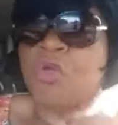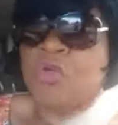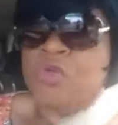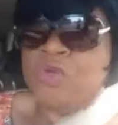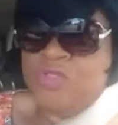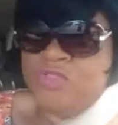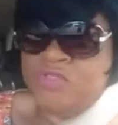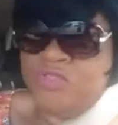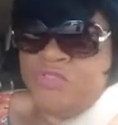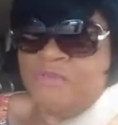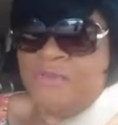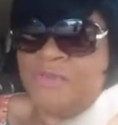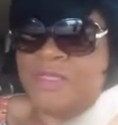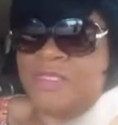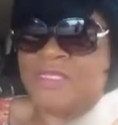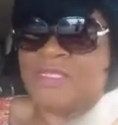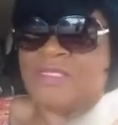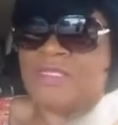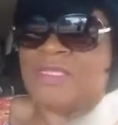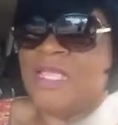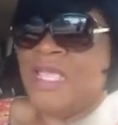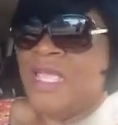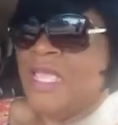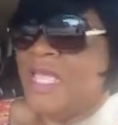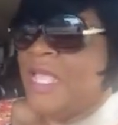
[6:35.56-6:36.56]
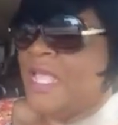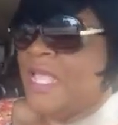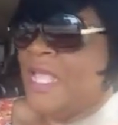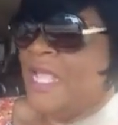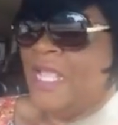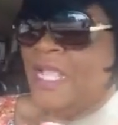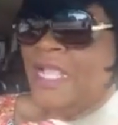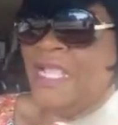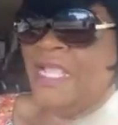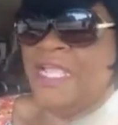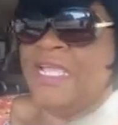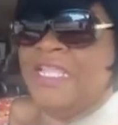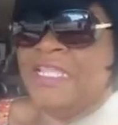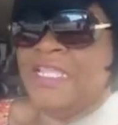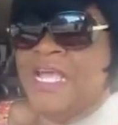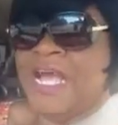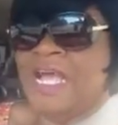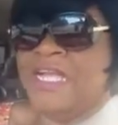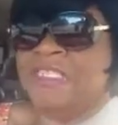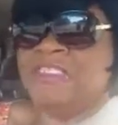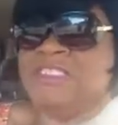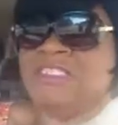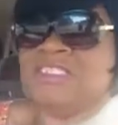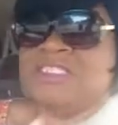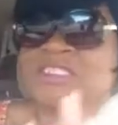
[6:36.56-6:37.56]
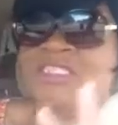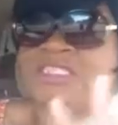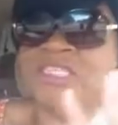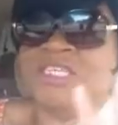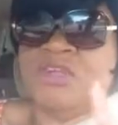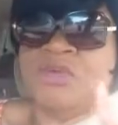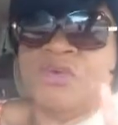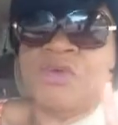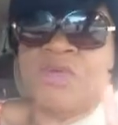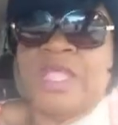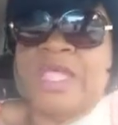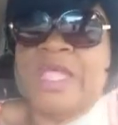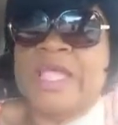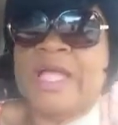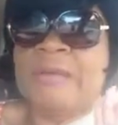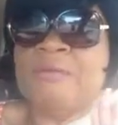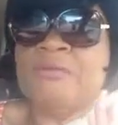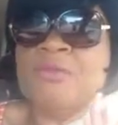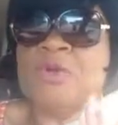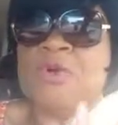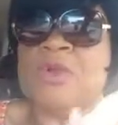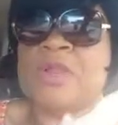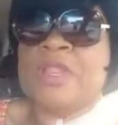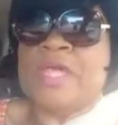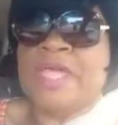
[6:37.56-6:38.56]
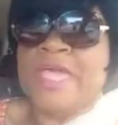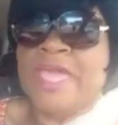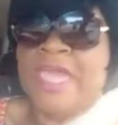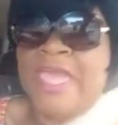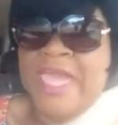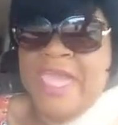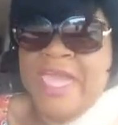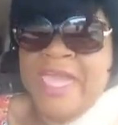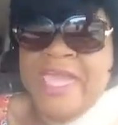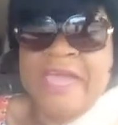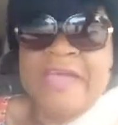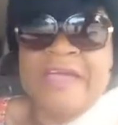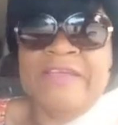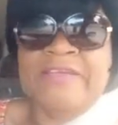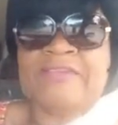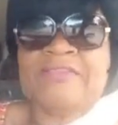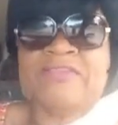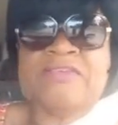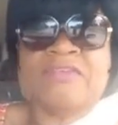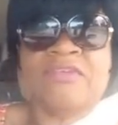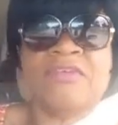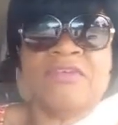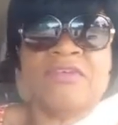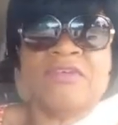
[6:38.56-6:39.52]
Christmas. And I just said, okay, I'm going to ask,